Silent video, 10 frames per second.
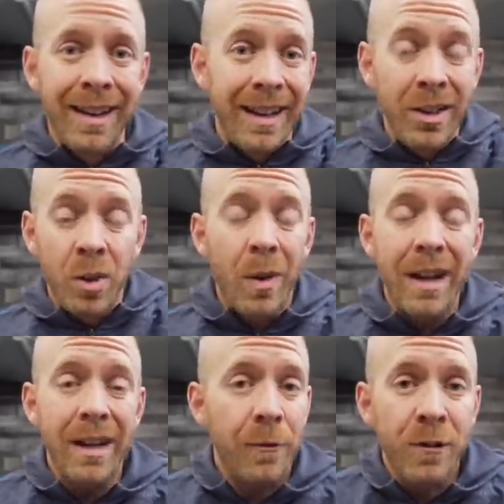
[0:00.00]
And you know
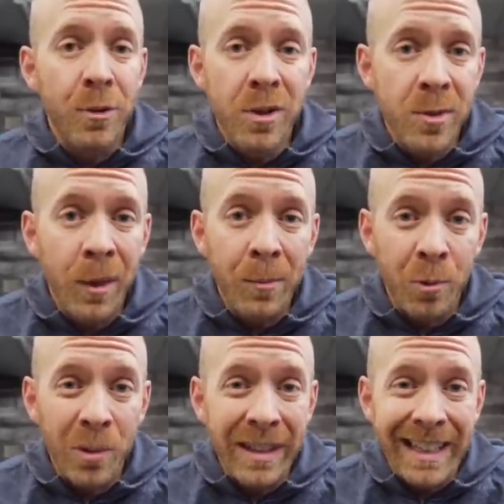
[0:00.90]
what? If you
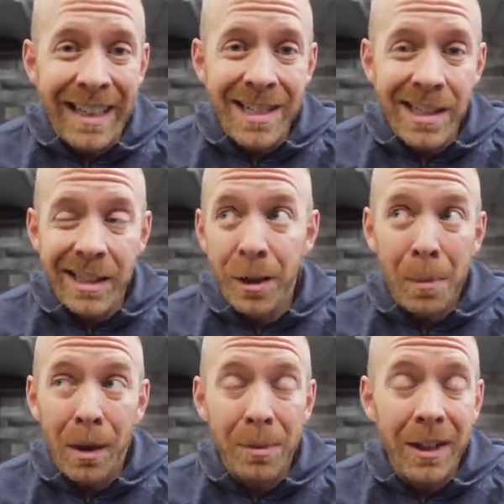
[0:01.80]
swim really easily, you're
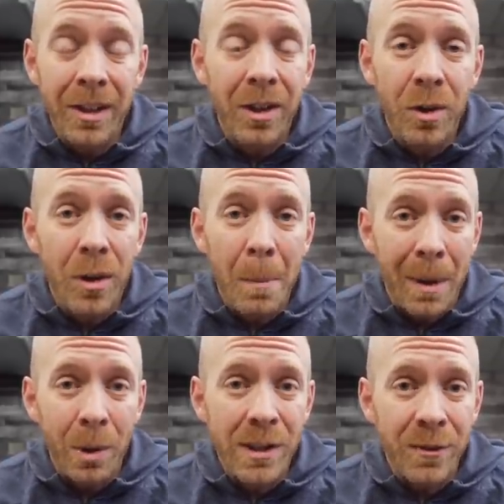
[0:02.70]
probably gonna go about as